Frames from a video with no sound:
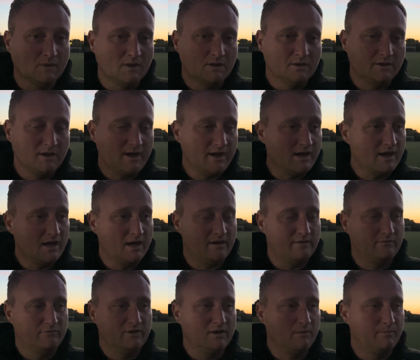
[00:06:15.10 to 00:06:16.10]
Yeah,
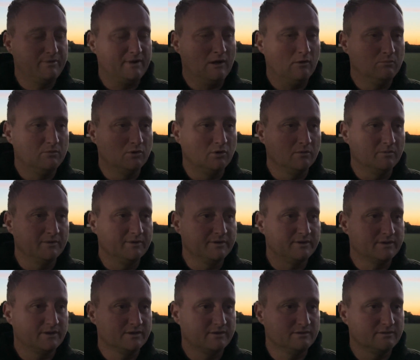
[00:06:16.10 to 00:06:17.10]
a really proud
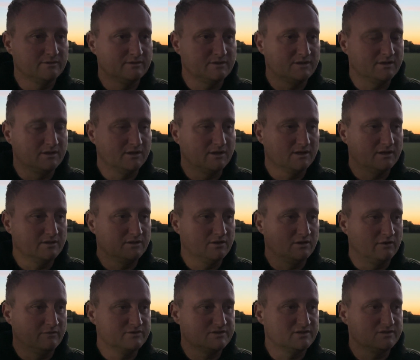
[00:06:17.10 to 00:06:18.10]
moment, and
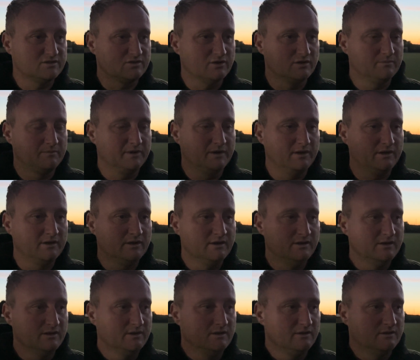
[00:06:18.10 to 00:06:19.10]
obviously there's going to be
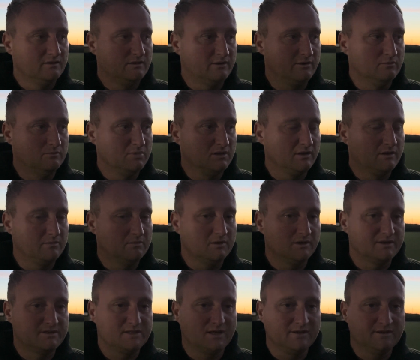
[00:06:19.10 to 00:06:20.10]
an unbelievable
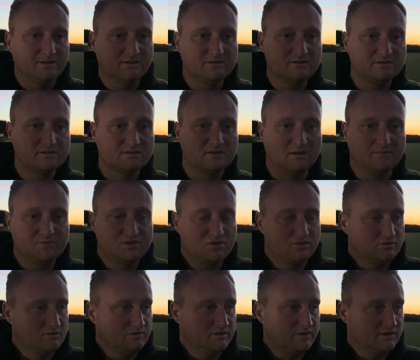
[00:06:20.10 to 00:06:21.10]
attendance. I'm
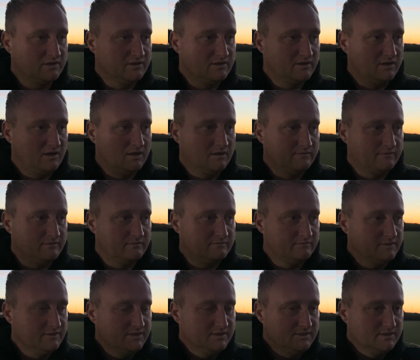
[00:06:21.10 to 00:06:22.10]
sure, I've
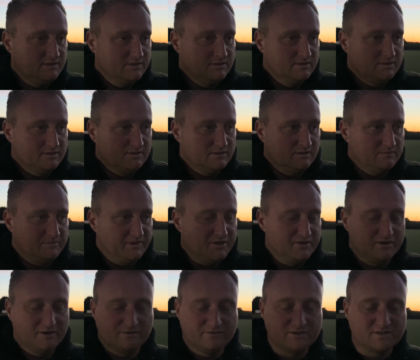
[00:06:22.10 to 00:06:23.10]
been
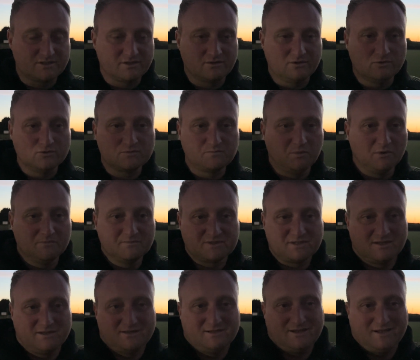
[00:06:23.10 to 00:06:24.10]
nervous and goosebumps,
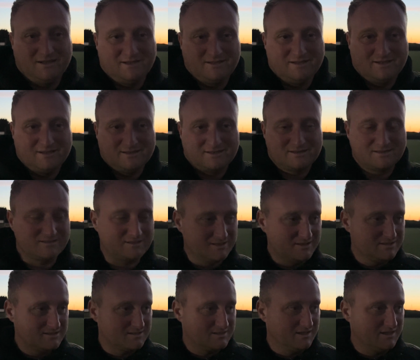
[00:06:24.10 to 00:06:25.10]
and
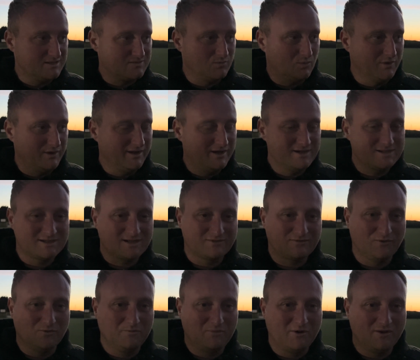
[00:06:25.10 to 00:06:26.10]
it's what it is. That's
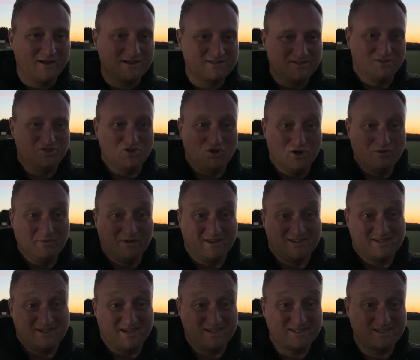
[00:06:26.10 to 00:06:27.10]
football. That's the enjoyment.
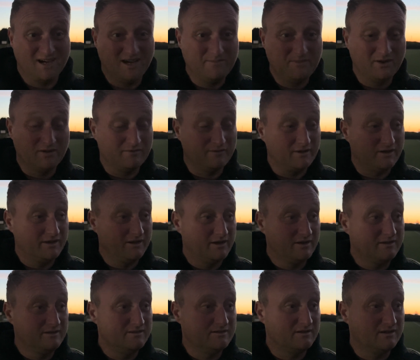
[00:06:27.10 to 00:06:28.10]
That's the excitement of it,
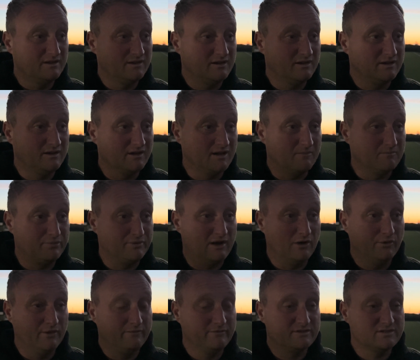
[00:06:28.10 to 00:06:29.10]
and I'm
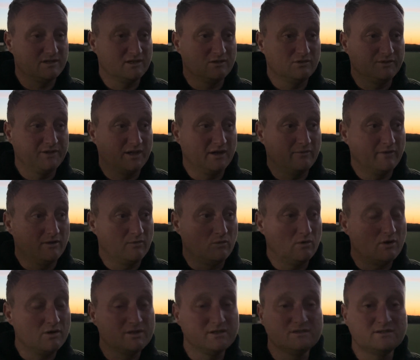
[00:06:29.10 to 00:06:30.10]
proud every single day when I
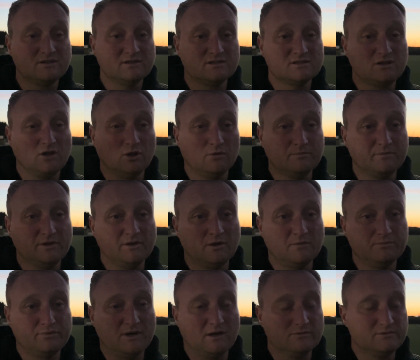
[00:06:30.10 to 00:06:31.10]
walk into this club.
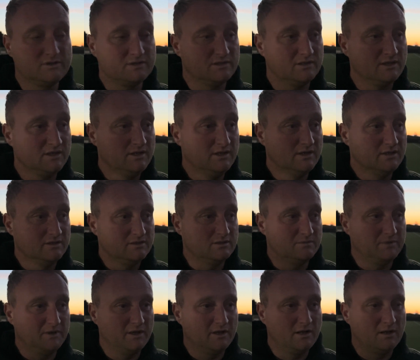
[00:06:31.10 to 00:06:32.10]
I'm proud to
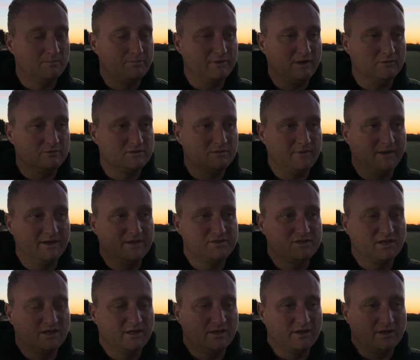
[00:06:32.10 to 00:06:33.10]
be here, and I'm proud to
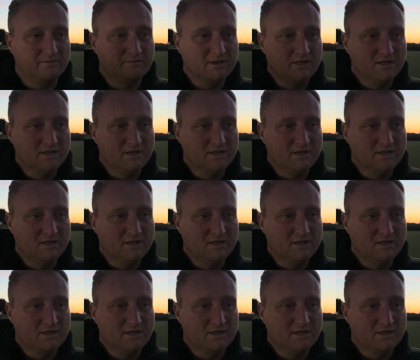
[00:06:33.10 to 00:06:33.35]
manage it, and